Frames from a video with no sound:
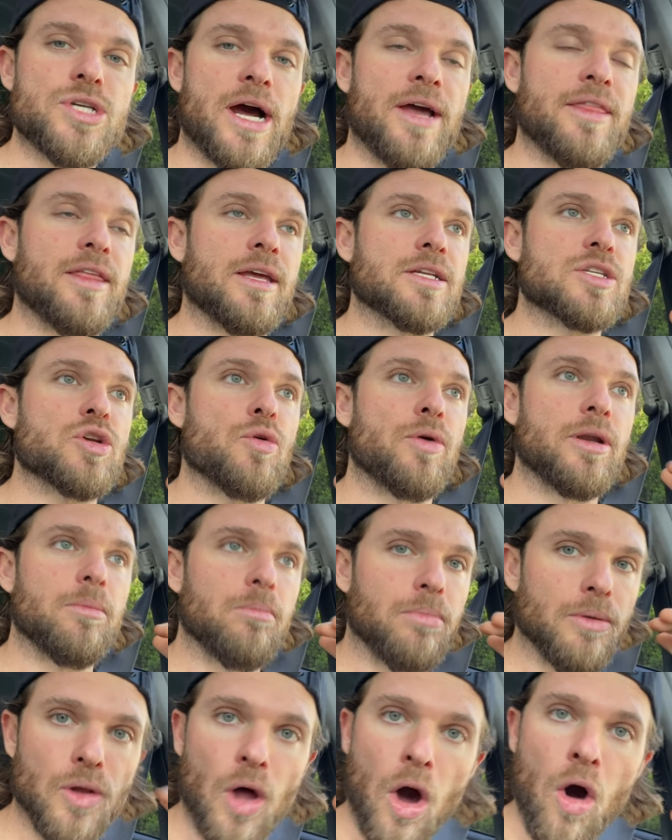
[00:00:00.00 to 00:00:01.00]
I think it's going to
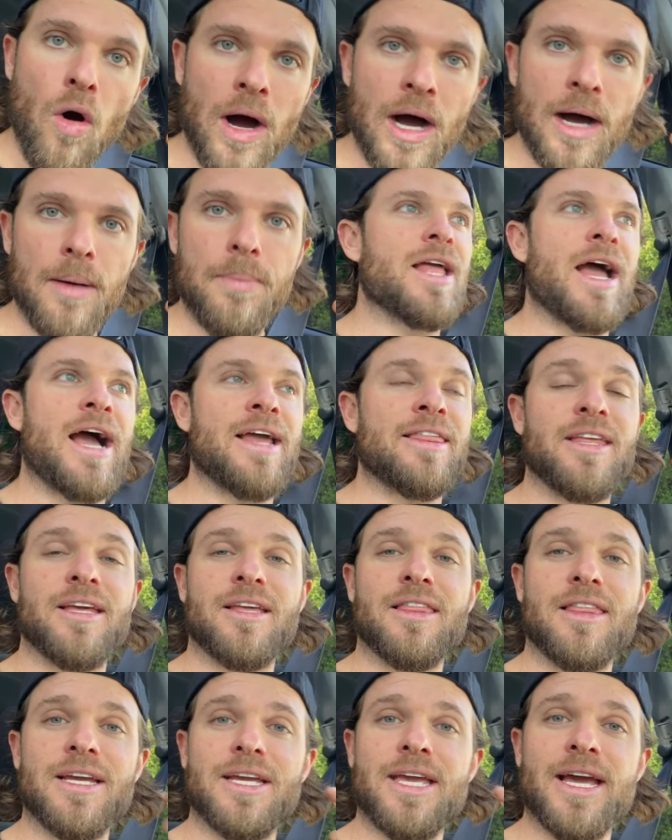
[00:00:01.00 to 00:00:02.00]
blow up. I
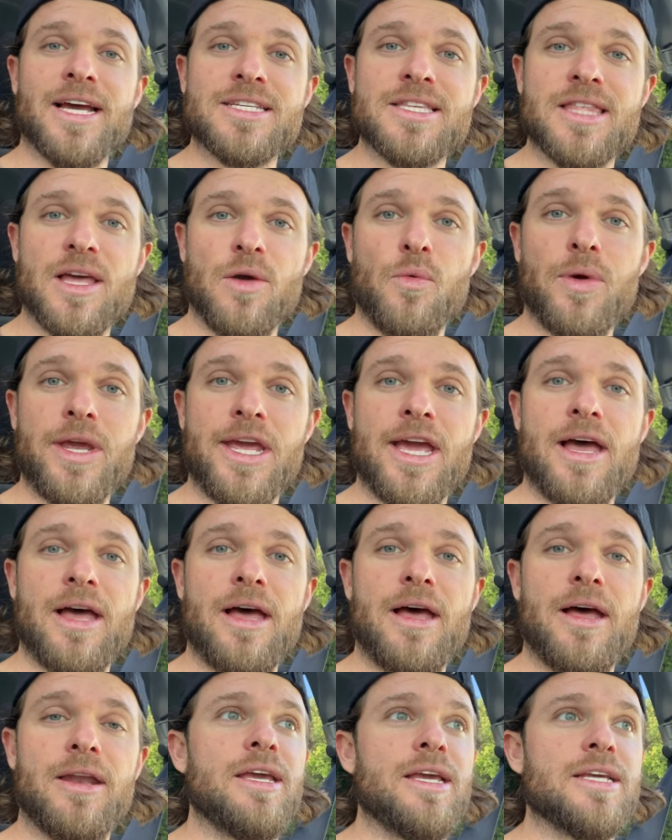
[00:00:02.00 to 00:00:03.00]
think the guest that we
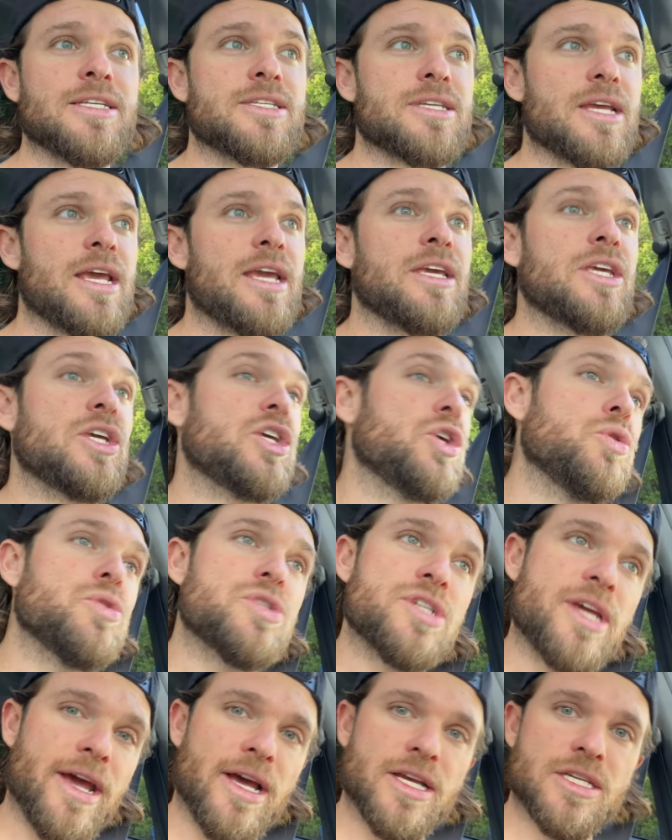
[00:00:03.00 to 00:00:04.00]
had is a
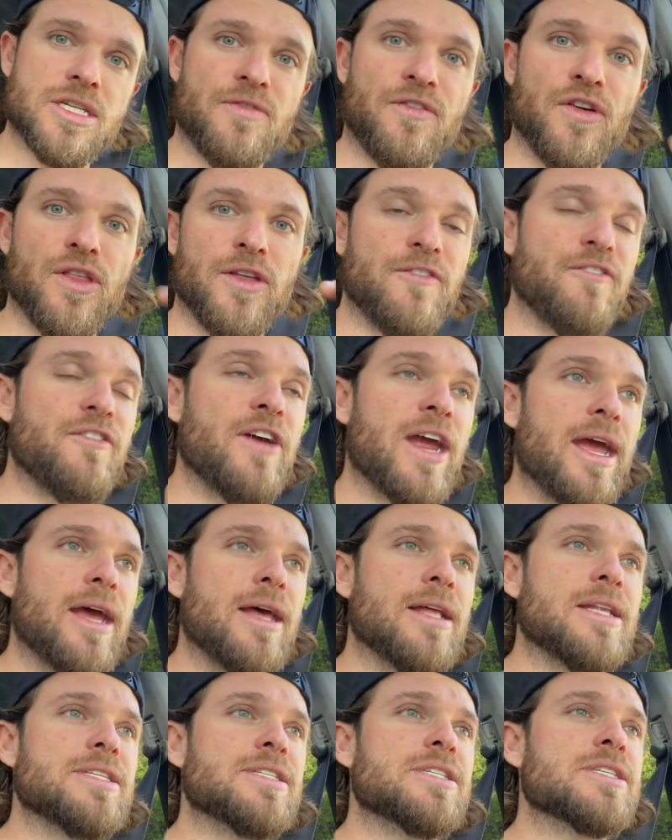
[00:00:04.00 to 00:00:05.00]
huge guest for the
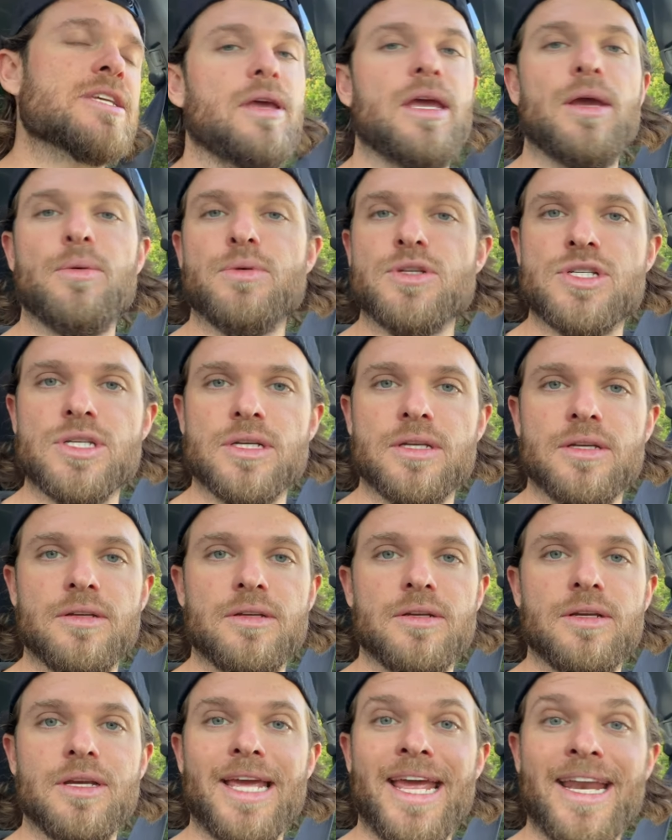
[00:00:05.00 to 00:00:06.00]
fans. It was
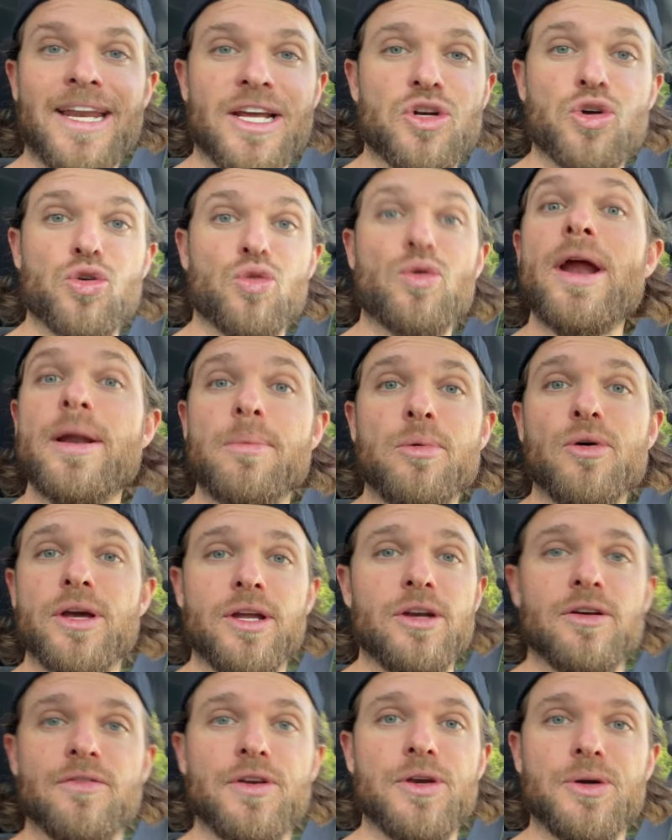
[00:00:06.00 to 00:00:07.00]
an incredible
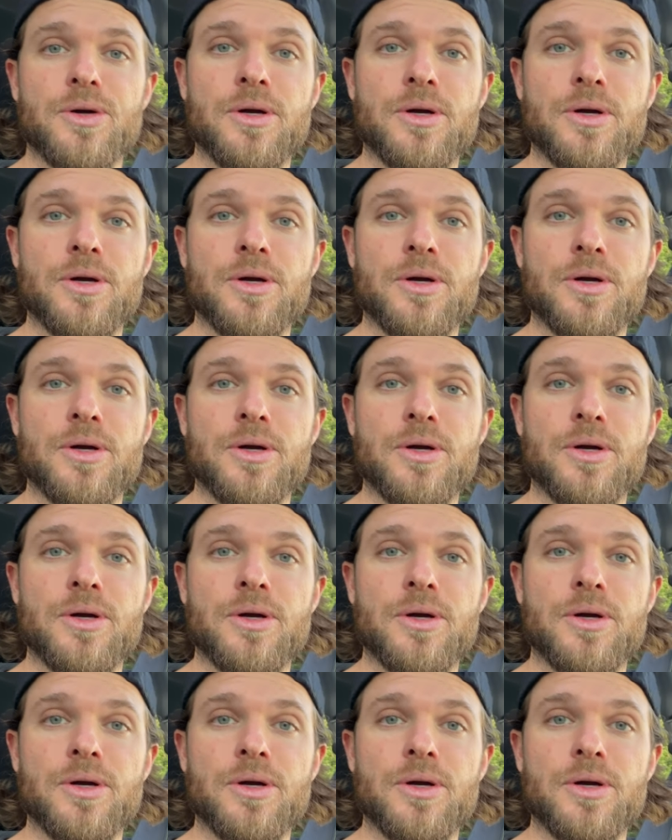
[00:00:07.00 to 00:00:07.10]
interview.